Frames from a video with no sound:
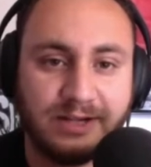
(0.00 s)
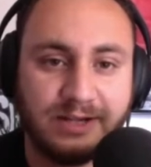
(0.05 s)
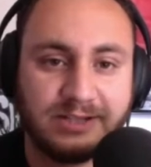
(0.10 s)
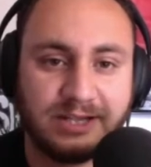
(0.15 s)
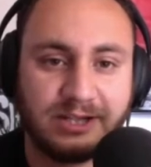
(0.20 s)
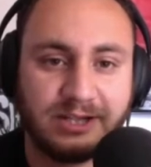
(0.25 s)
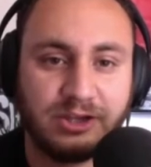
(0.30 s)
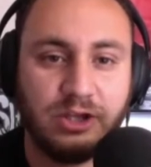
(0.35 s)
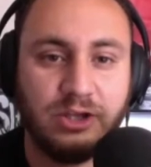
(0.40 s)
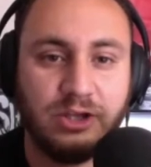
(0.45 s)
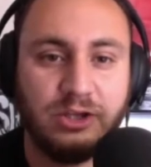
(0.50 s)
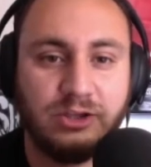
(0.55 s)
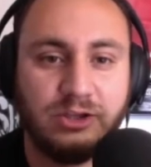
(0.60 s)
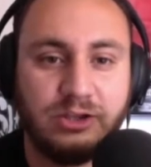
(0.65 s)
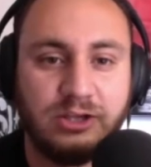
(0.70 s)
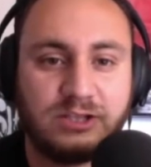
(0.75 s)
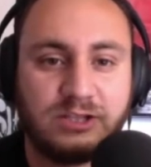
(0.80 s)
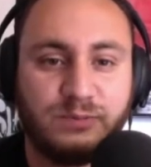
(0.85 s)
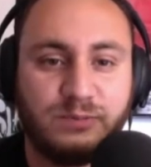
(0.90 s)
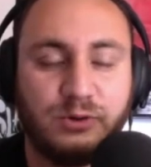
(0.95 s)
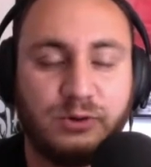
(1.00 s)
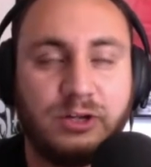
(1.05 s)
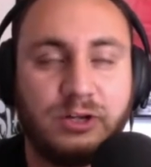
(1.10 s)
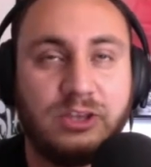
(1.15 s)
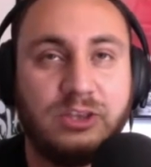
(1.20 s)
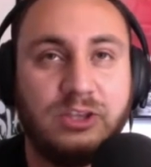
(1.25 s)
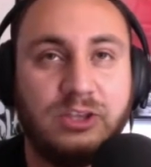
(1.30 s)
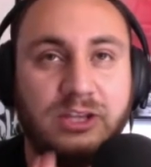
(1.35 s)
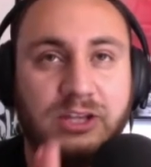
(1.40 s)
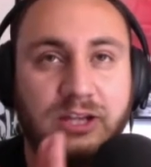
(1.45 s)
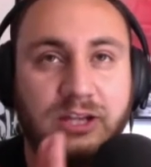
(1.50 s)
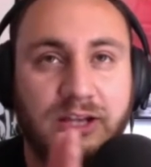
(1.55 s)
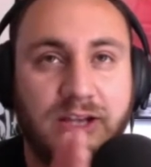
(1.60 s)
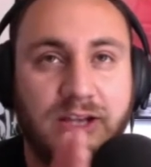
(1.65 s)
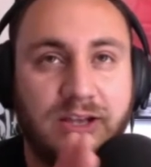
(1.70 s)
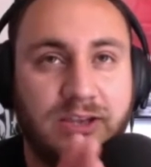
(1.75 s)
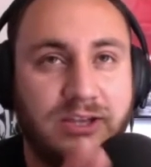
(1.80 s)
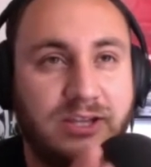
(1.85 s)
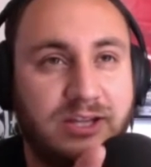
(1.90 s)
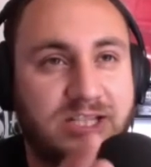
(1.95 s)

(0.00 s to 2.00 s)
know what I mean? It's like exploring the